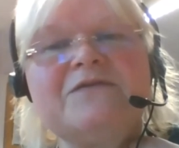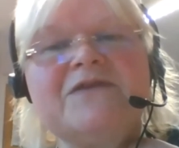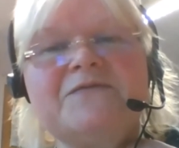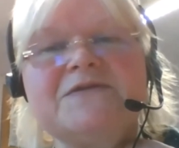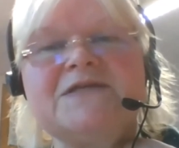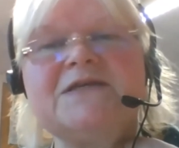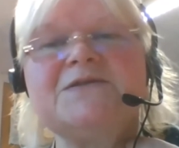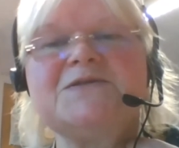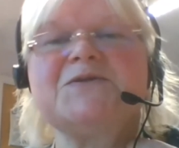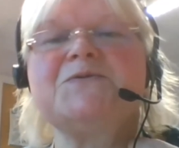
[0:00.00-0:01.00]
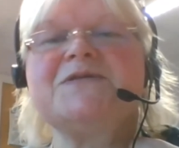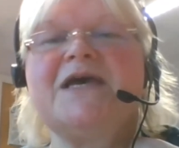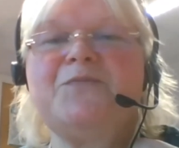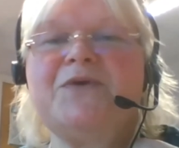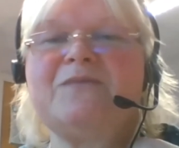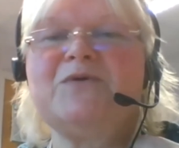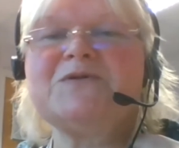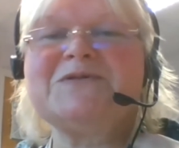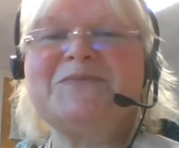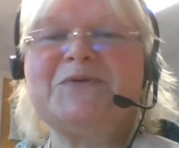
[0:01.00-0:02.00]
We've never seen the school's IPM
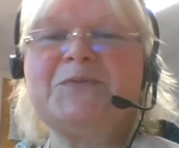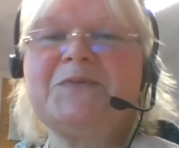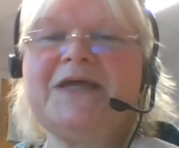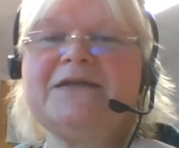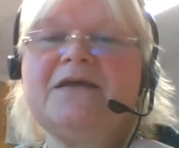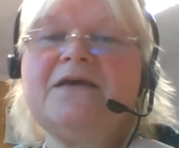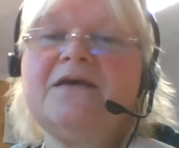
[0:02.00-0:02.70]
or support plan,